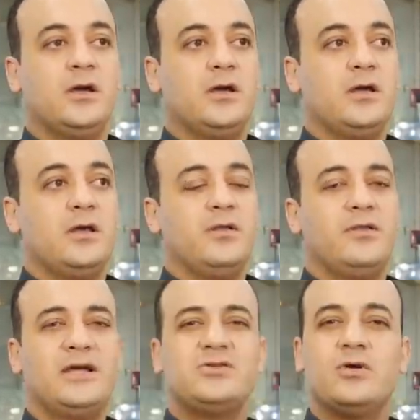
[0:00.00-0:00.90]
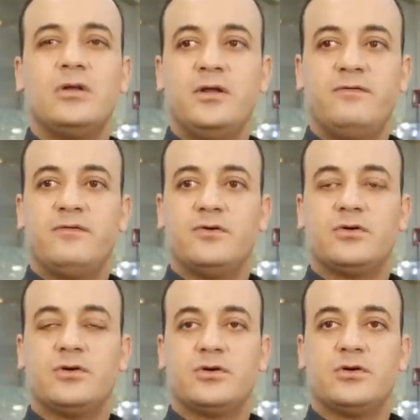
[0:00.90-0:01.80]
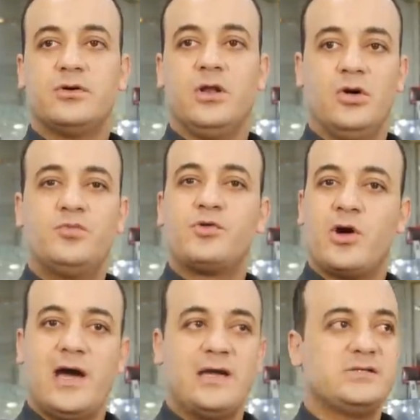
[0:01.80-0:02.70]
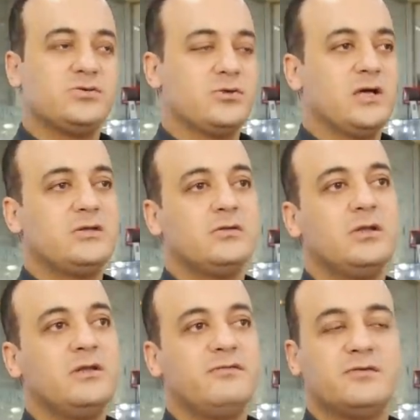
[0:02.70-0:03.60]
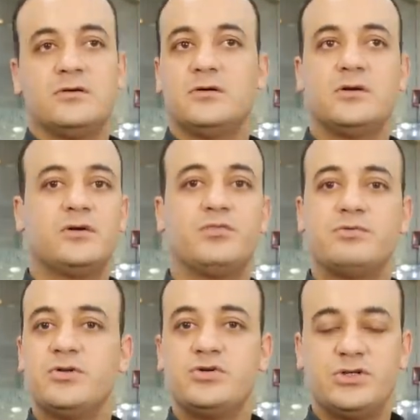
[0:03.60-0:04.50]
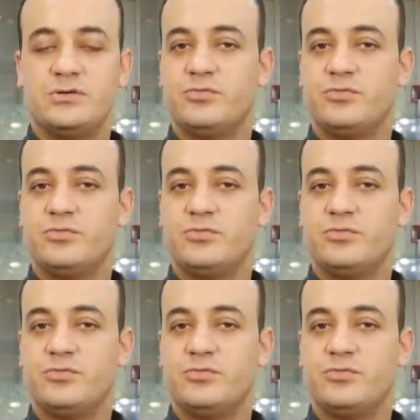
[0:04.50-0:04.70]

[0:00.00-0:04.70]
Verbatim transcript: uh, not only for low price or not only for promotion